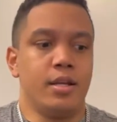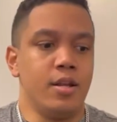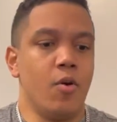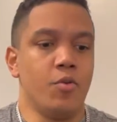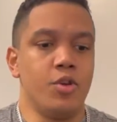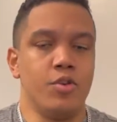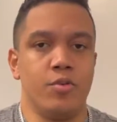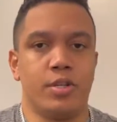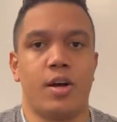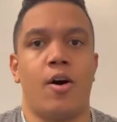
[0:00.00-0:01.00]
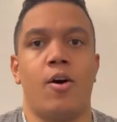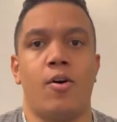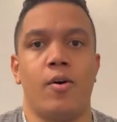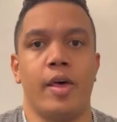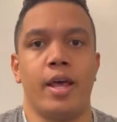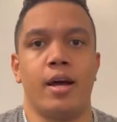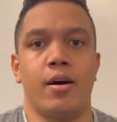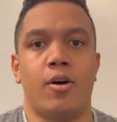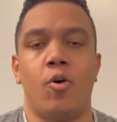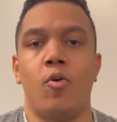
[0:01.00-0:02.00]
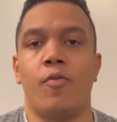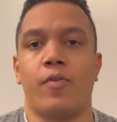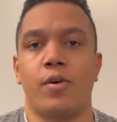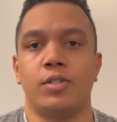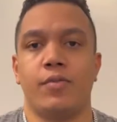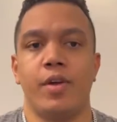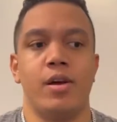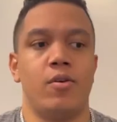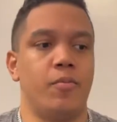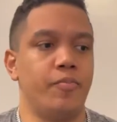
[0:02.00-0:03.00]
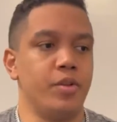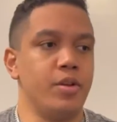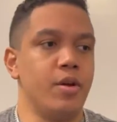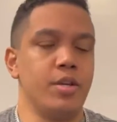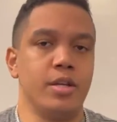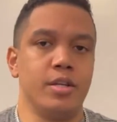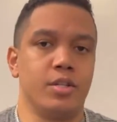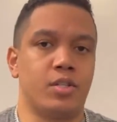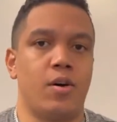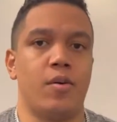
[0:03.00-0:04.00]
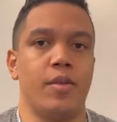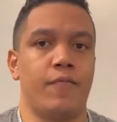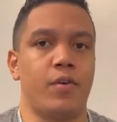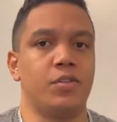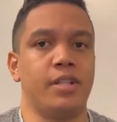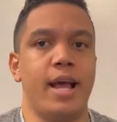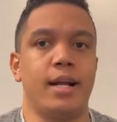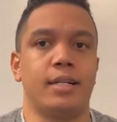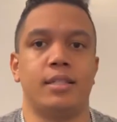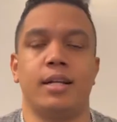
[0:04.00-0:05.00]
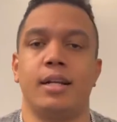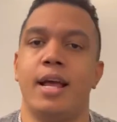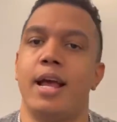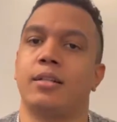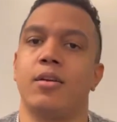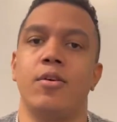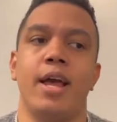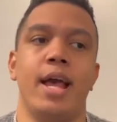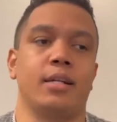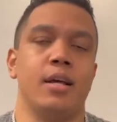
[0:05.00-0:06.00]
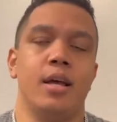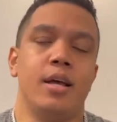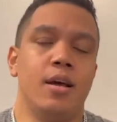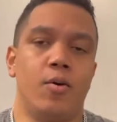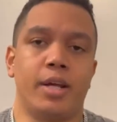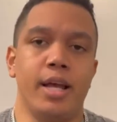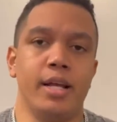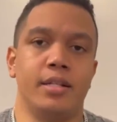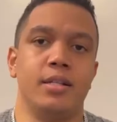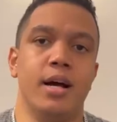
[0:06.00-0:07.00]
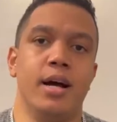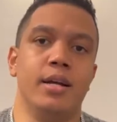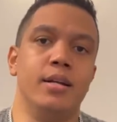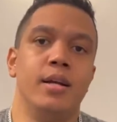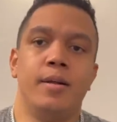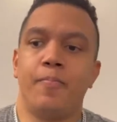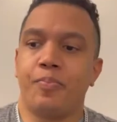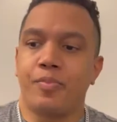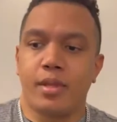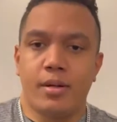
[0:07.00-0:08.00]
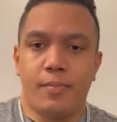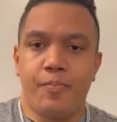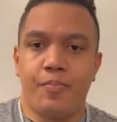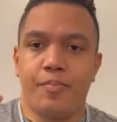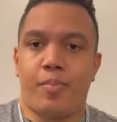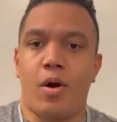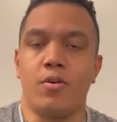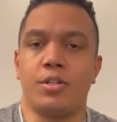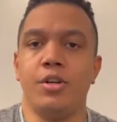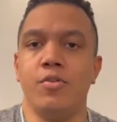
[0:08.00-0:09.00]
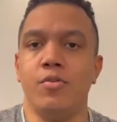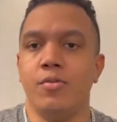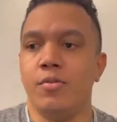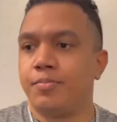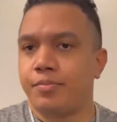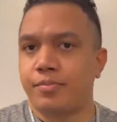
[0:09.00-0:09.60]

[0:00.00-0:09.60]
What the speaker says: You know, you saw a whole first film, you know, you saw the first act, second act, third act, okay, it's done. Part two,